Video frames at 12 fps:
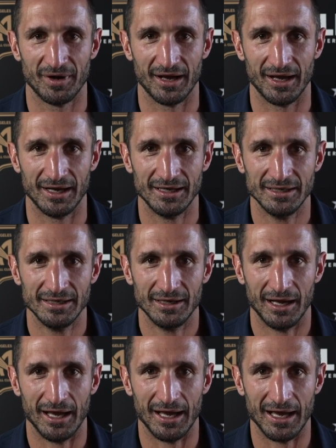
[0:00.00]
but
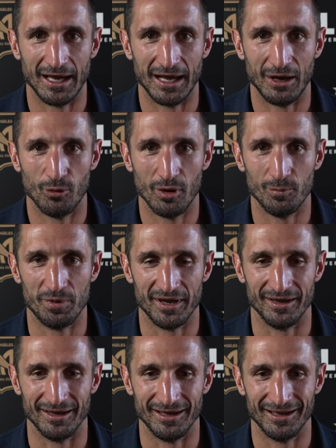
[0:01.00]
will
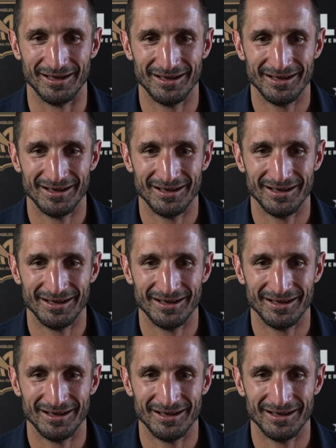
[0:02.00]
be